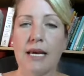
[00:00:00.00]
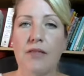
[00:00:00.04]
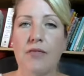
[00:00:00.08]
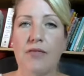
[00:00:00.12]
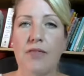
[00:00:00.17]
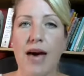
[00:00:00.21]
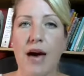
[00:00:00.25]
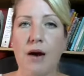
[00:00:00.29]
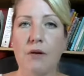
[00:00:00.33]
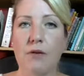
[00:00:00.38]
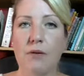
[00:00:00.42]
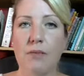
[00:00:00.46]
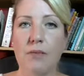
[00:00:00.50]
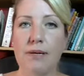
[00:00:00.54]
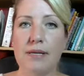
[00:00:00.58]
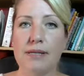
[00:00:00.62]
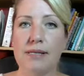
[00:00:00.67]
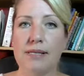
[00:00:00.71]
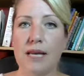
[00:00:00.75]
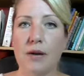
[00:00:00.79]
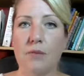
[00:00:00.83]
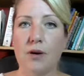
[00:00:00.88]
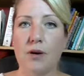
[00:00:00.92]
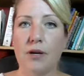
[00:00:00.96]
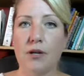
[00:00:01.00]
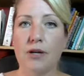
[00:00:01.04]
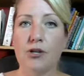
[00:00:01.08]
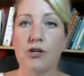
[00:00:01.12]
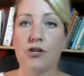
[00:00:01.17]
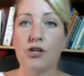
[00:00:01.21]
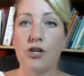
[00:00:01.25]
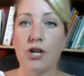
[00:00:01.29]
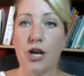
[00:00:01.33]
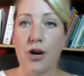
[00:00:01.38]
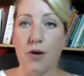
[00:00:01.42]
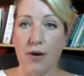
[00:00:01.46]
that would be someone
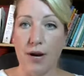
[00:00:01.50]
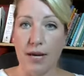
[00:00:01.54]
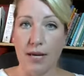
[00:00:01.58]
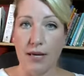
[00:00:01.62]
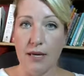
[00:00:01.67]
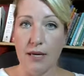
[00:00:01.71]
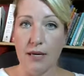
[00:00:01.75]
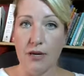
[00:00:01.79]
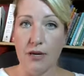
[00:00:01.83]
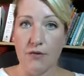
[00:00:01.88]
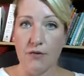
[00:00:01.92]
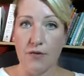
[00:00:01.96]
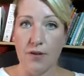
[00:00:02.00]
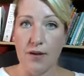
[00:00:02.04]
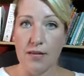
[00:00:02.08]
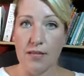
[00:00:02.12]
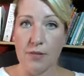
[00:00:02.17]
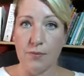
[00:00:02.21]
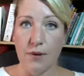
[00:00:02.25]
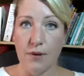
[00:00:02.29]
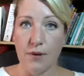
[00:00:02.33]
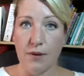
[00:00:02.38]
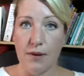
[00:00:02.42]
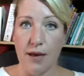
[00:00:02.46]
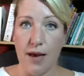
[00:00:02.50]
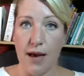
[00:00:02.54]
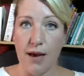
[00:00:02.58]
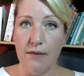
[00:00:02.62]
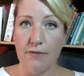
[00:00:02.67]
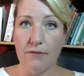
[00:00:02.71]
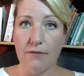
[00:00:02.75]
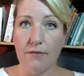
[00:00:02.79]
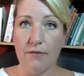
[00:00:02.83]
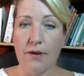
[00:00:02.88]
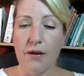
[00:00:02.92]
sharing your Facebook Live.